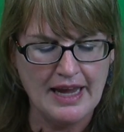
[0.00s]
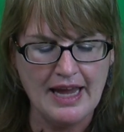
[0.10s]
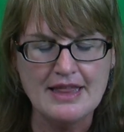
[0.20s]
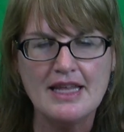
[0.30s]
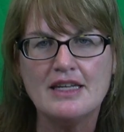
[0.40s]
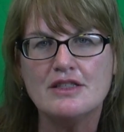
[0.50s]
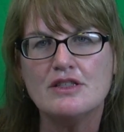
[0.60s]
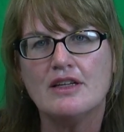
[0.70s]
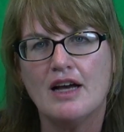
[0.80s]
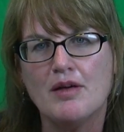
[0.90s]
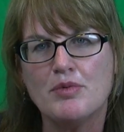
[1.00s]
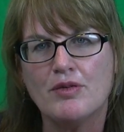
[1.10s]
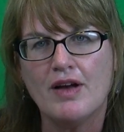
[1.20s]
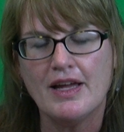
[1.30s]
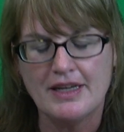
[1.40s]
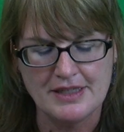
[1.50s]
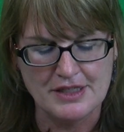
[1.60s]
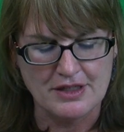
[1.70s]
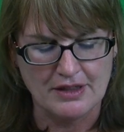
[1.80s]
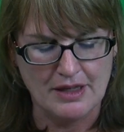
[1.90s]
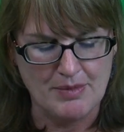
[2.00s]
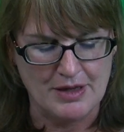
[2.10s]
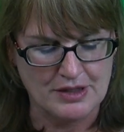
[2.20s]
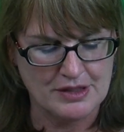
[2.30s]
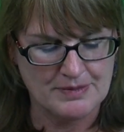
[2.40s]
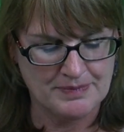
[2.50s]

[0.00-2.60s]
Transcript: and then provide a digital image.